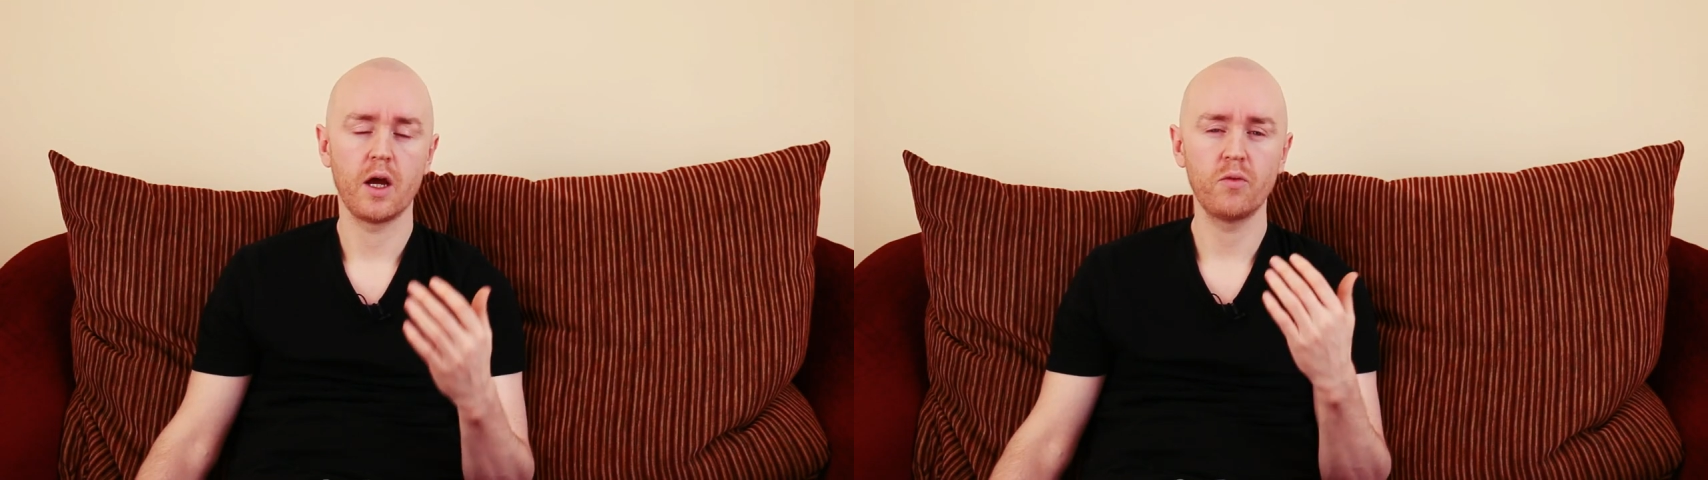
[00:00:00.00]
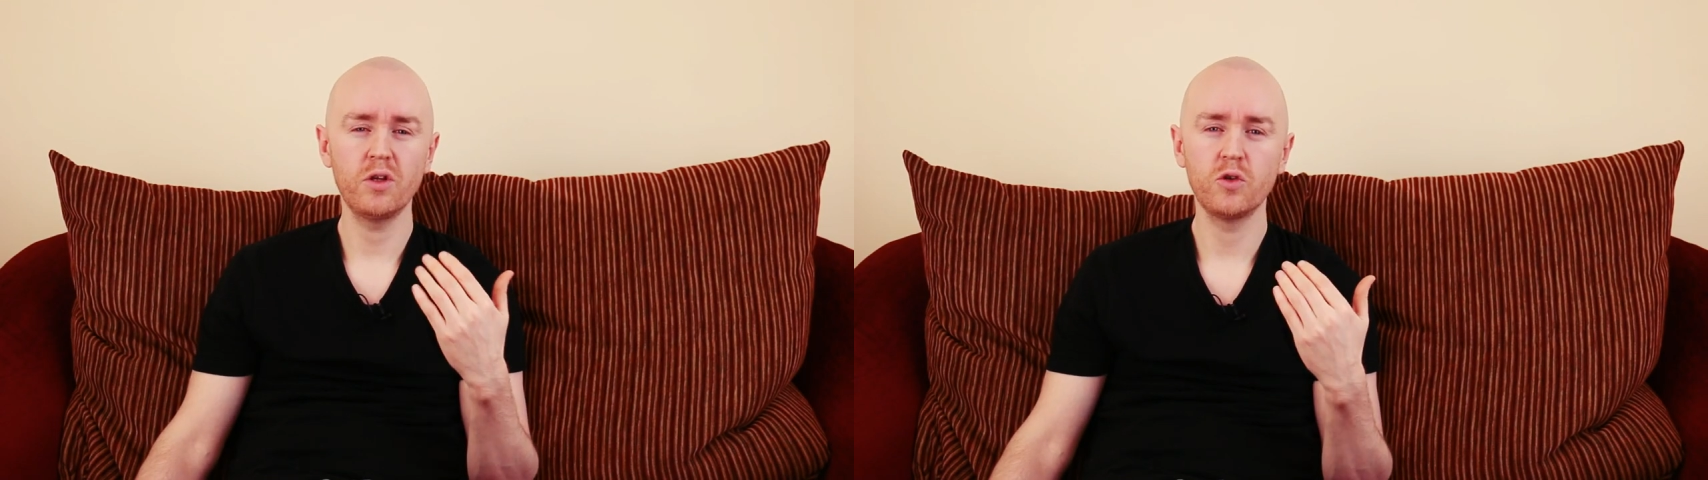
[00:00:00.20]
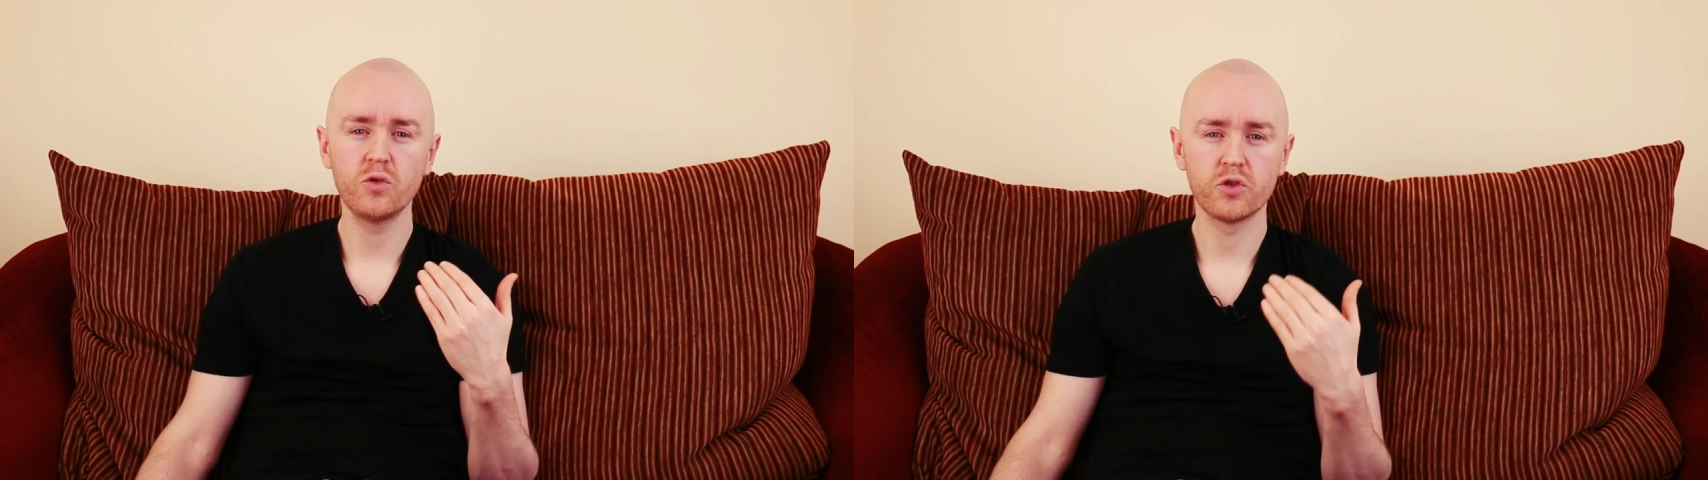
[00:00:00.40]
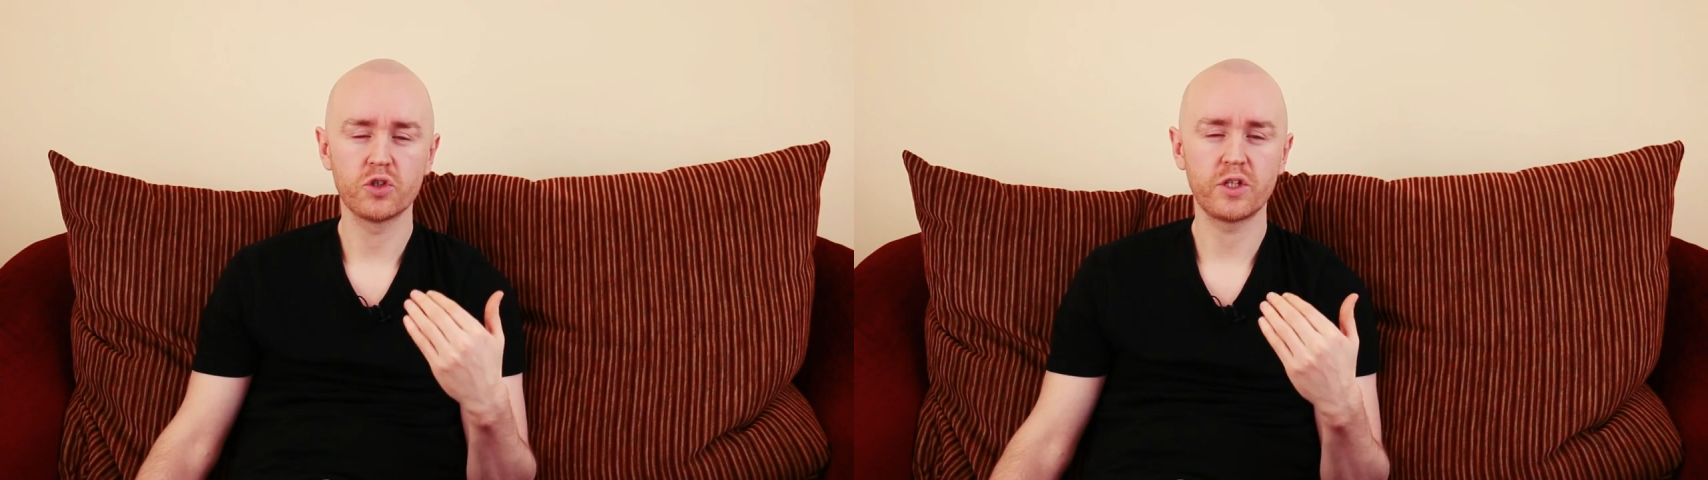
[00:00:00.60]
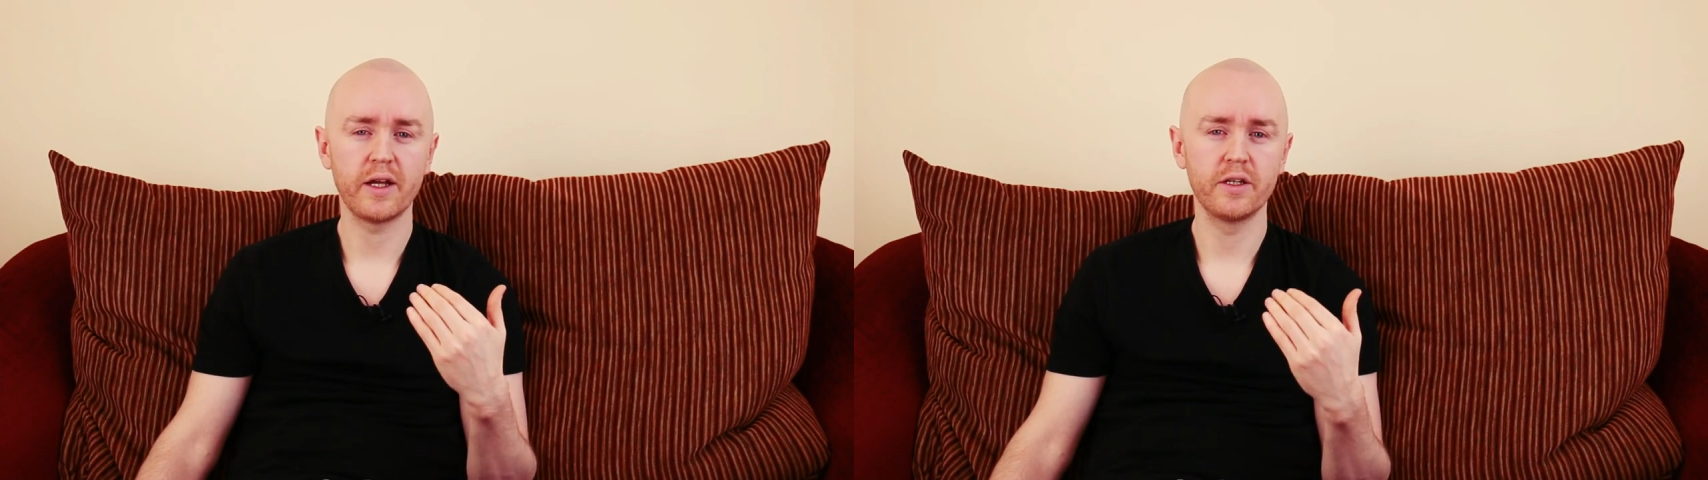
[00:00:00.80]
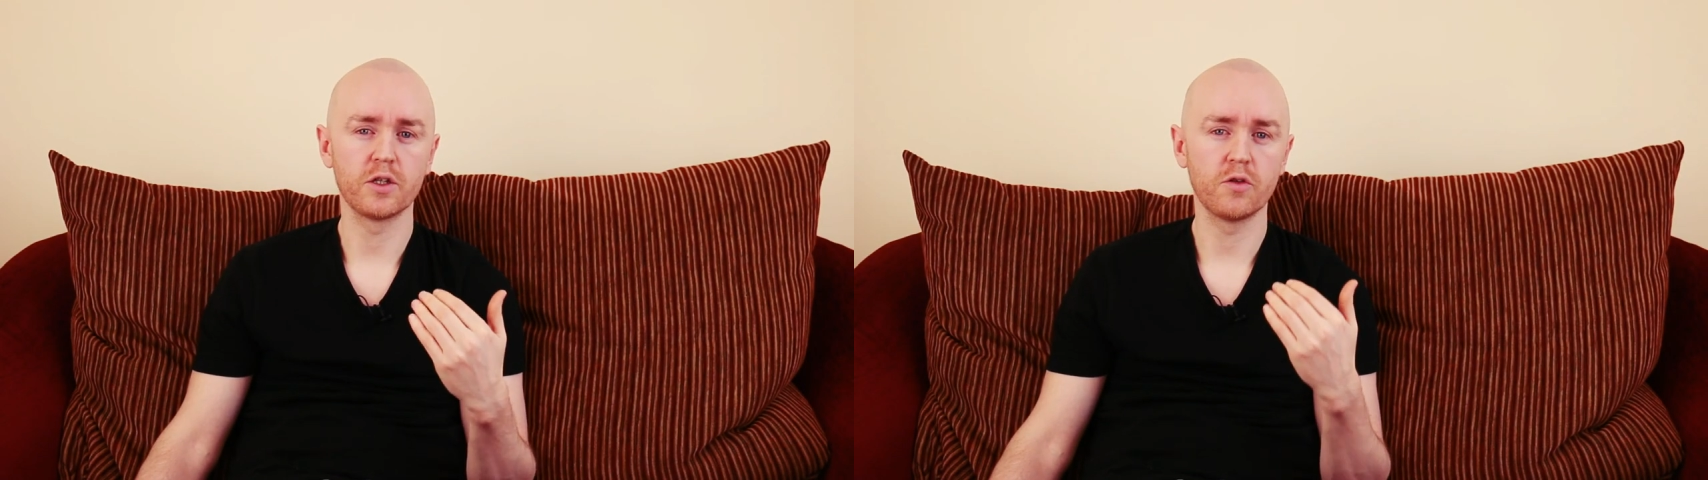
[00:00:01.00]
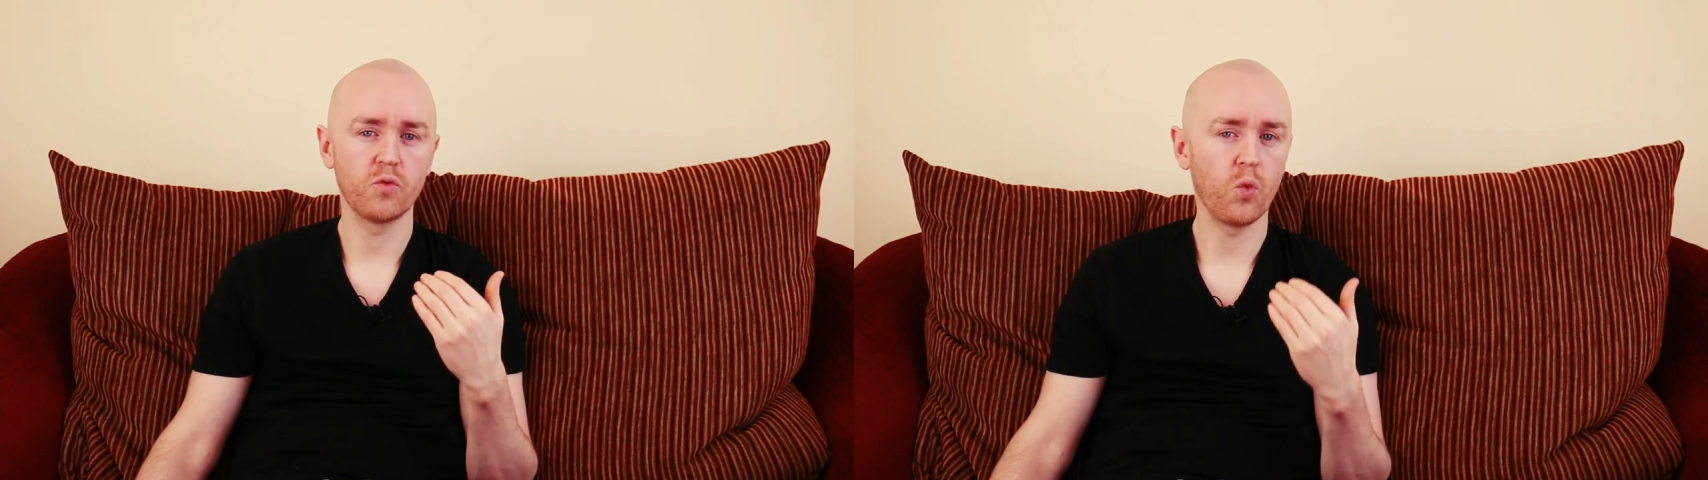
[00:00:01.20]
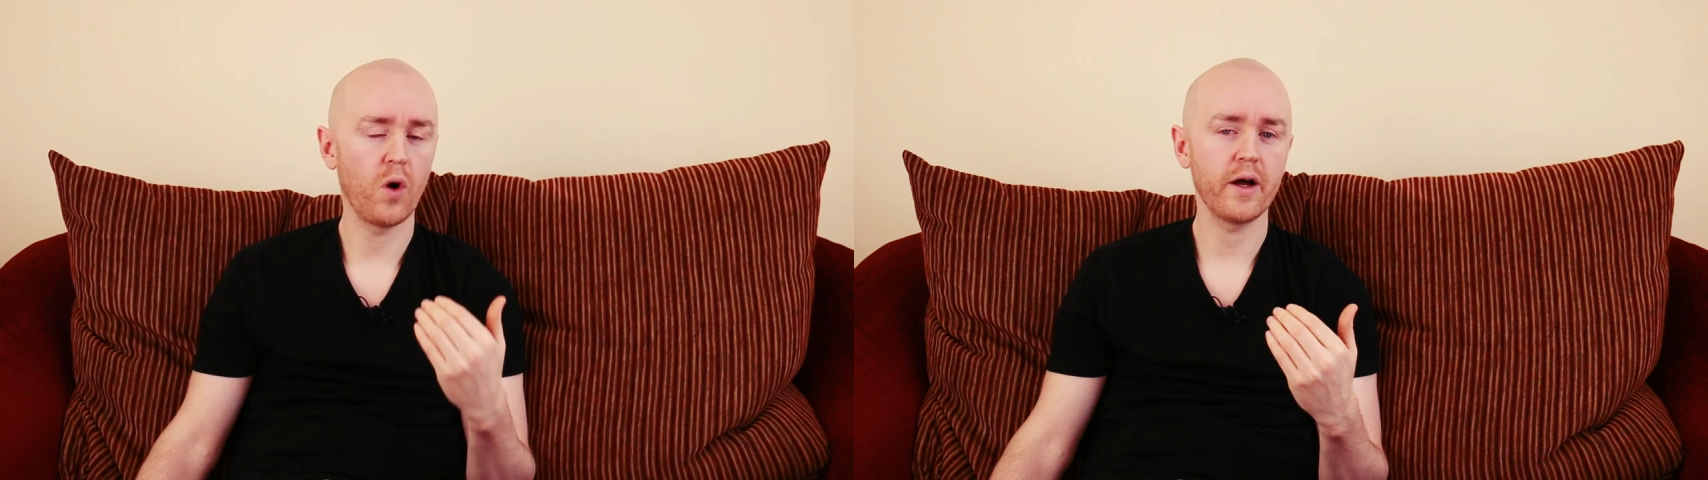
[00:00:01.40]
a really understanding of
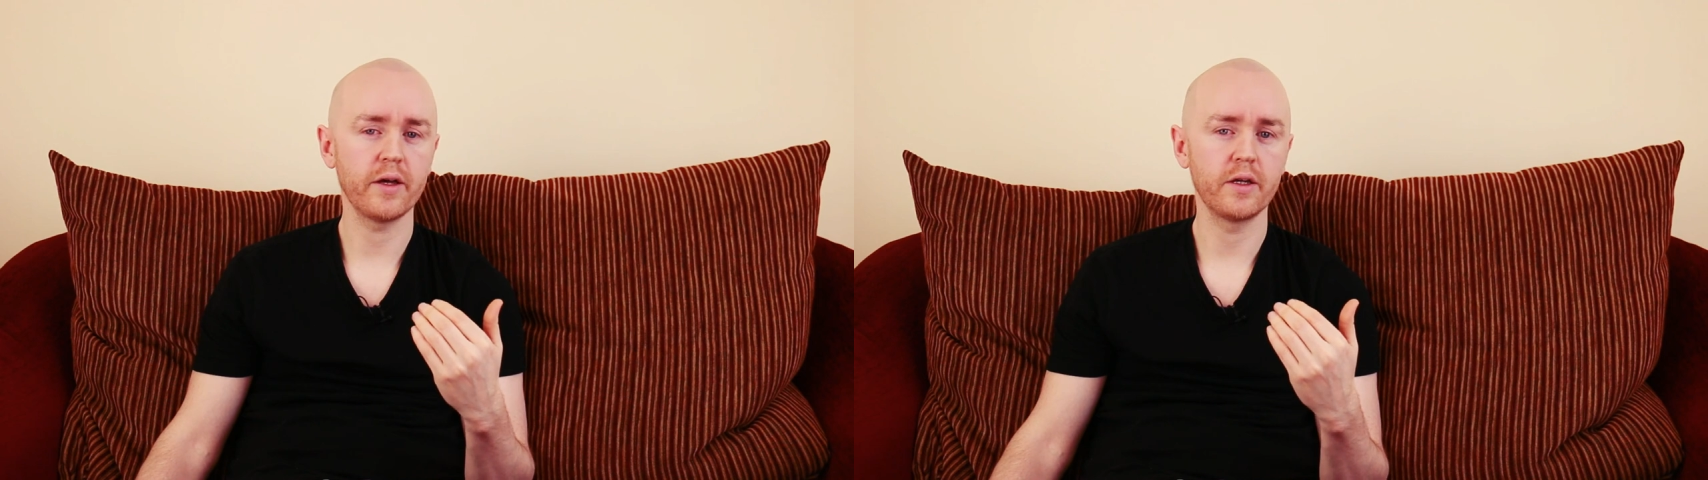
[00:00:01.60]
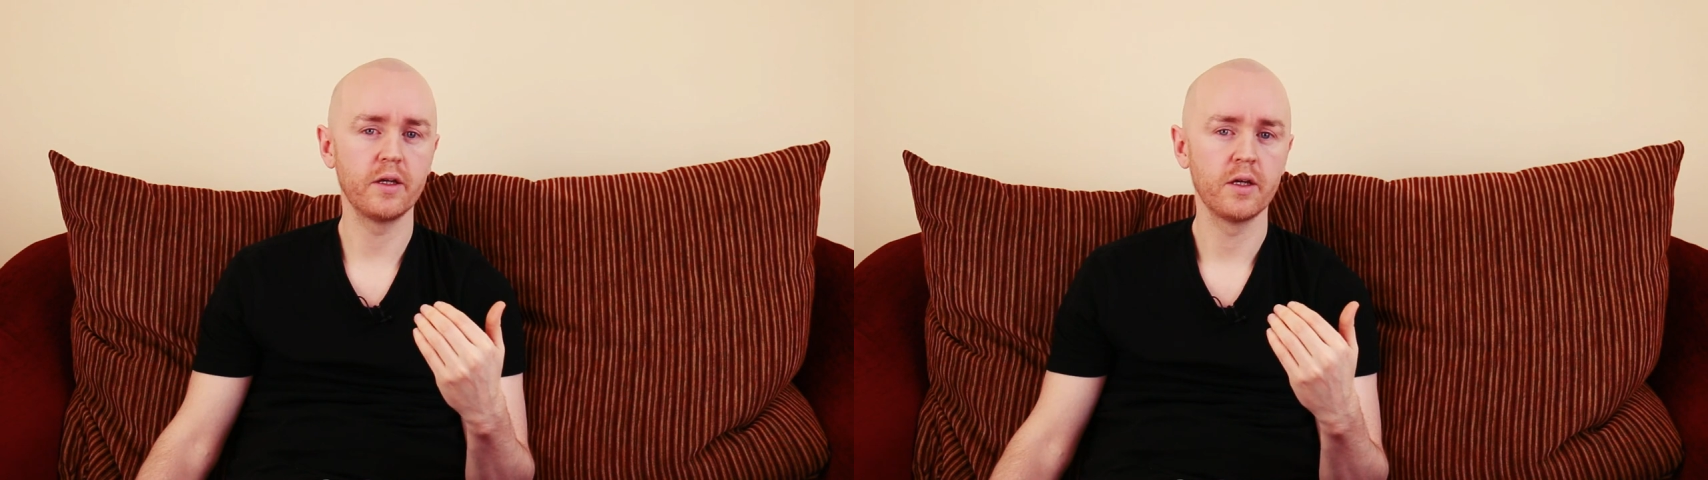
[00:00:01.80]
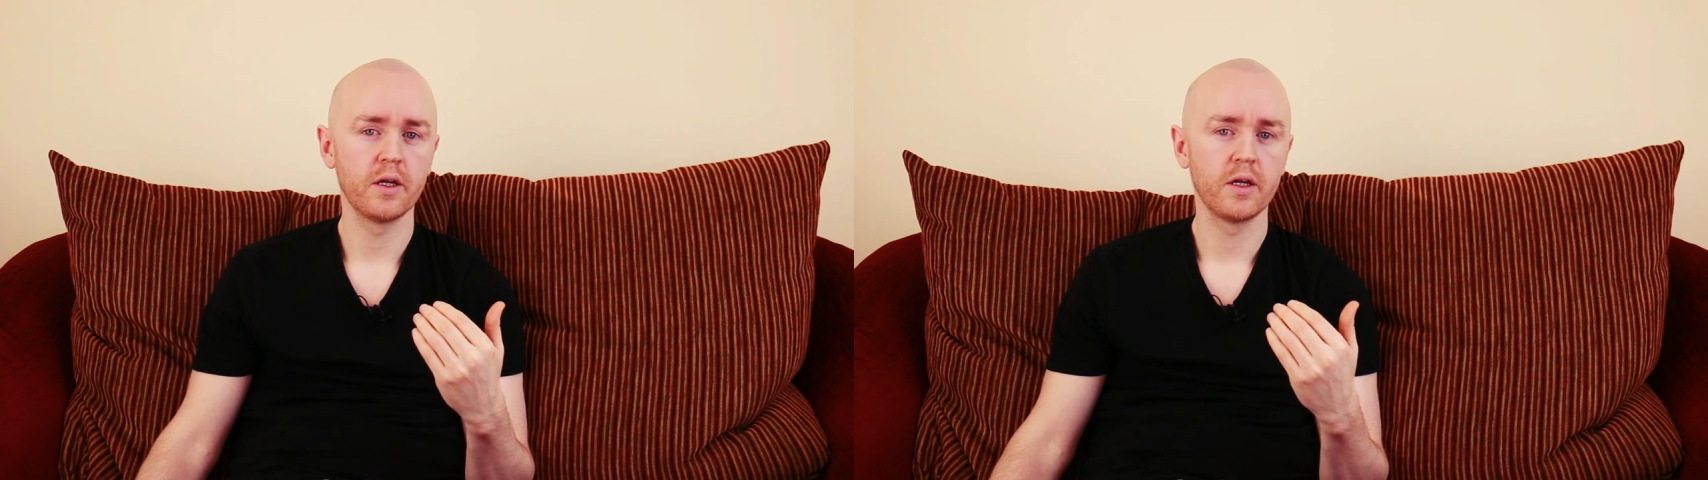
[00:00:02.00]
why